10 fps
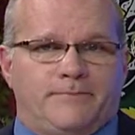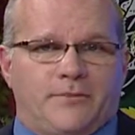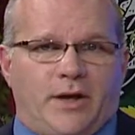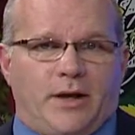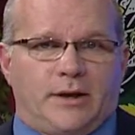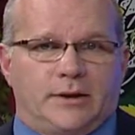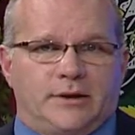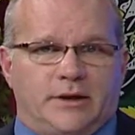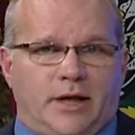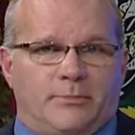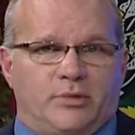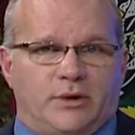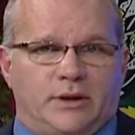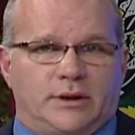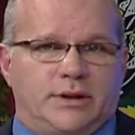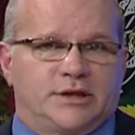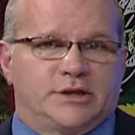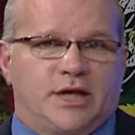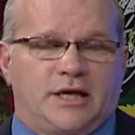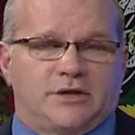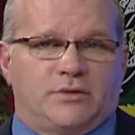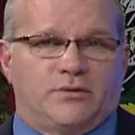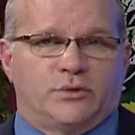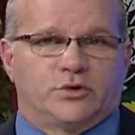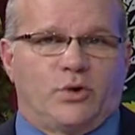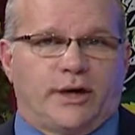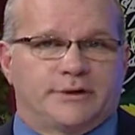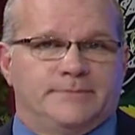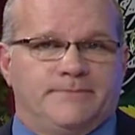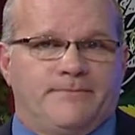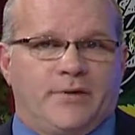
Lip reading: in the upbringing and education of their choice.